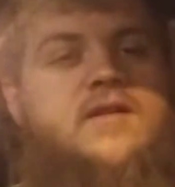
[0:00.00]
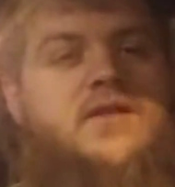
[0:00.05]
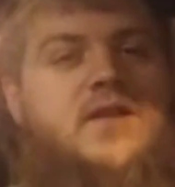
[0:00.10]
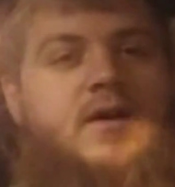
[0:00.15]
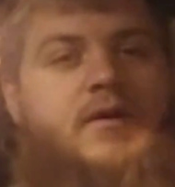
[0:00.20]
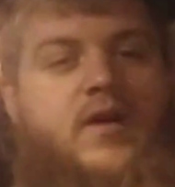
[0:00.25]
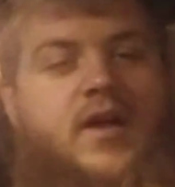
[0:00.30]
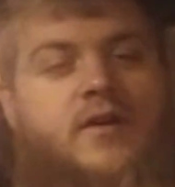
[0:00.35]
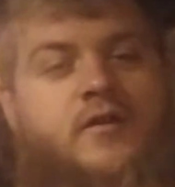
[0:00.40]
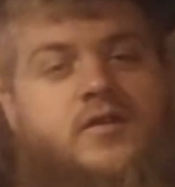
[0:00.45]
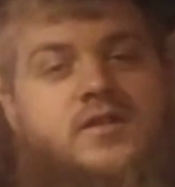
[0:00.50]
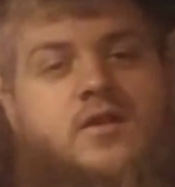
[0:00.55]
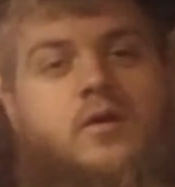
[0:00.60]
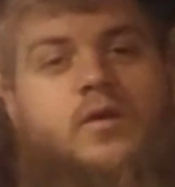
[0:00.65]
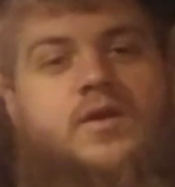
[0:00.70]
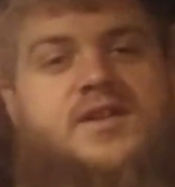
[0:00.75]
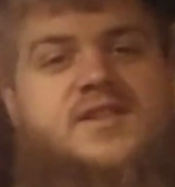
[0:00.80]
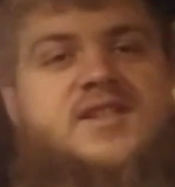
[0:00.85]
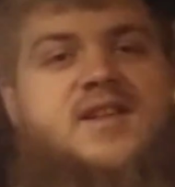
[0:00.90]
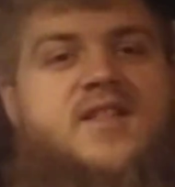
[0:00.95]
It was
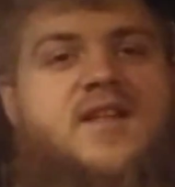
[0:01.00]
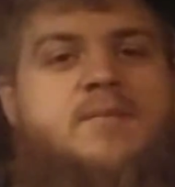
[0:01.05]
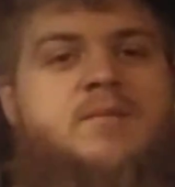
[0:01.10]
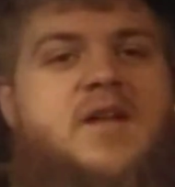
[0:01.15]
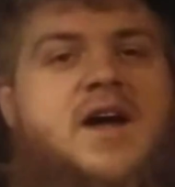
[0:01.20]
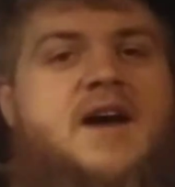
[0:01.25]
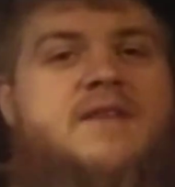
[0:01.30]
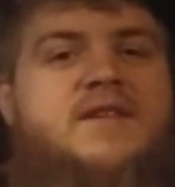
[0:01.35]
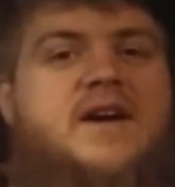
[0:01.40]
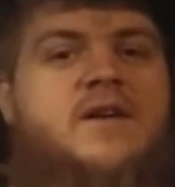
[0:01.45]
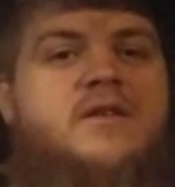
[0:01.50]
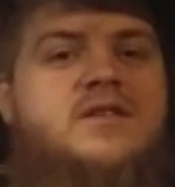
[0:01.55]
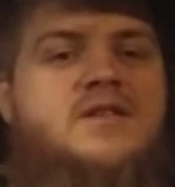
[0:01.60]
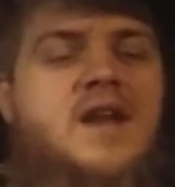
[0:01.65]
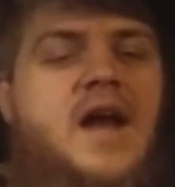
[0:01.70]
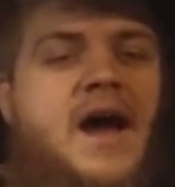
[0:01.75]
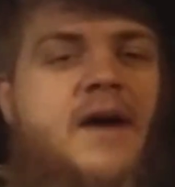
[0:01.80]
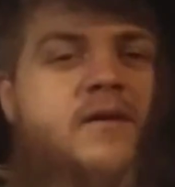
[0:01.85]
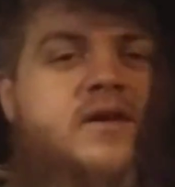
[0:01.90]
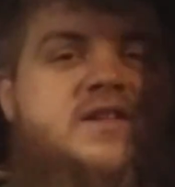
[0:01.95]
cool to see them live.
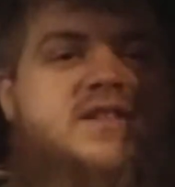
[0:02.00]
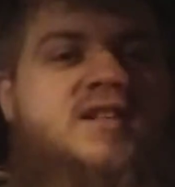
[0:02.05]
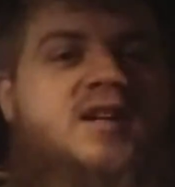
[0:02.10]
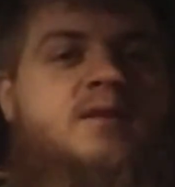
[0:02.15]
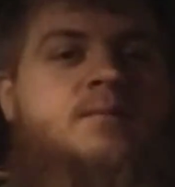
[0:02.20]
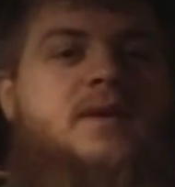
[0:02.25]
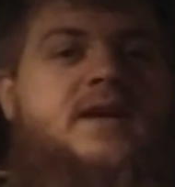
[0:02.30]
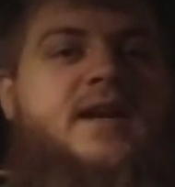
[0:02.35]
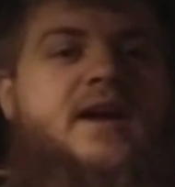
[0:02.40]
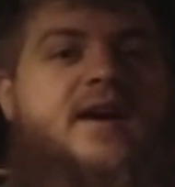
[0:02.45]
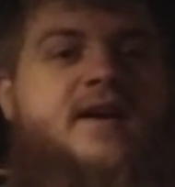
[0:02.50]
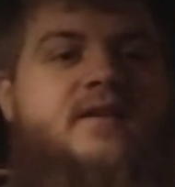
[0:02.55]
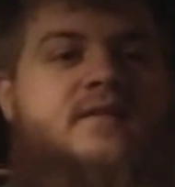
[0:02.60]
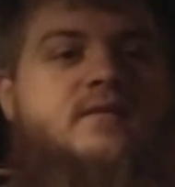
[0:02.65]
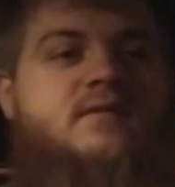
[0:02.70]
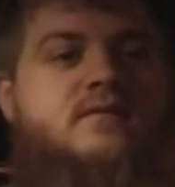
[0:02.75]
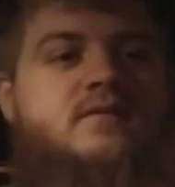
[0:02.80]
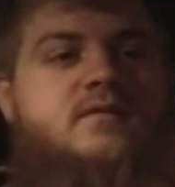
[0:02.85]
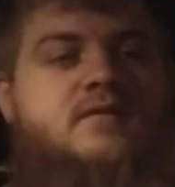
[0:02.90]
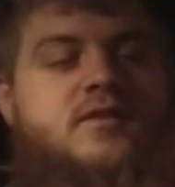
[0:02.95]
I would see them
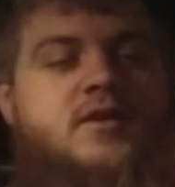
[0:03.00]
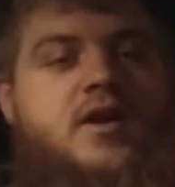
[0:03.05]
again.